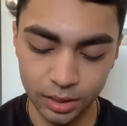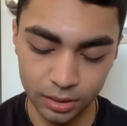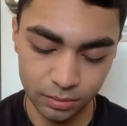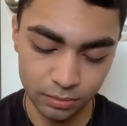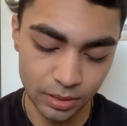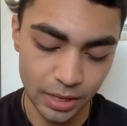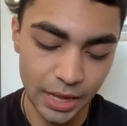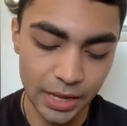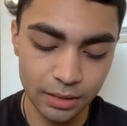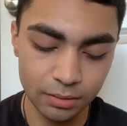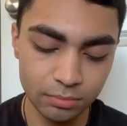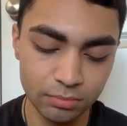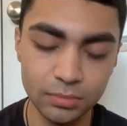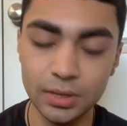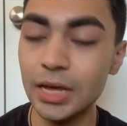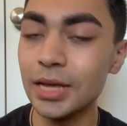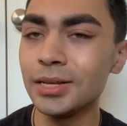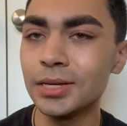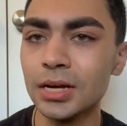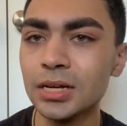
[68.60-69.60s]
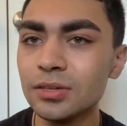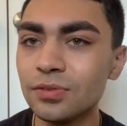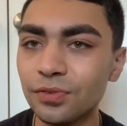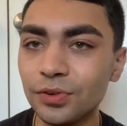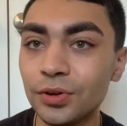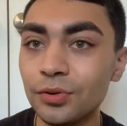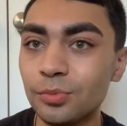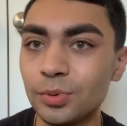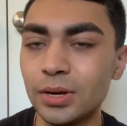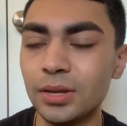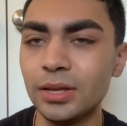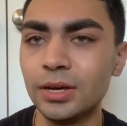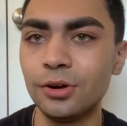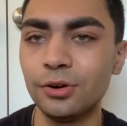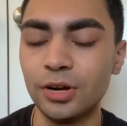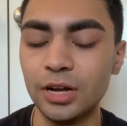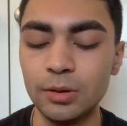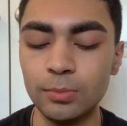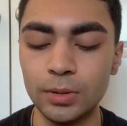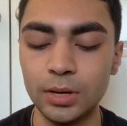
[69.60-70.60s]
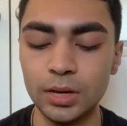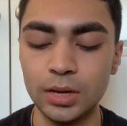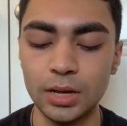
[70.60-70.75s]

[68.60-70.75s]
And it does feel really creamy.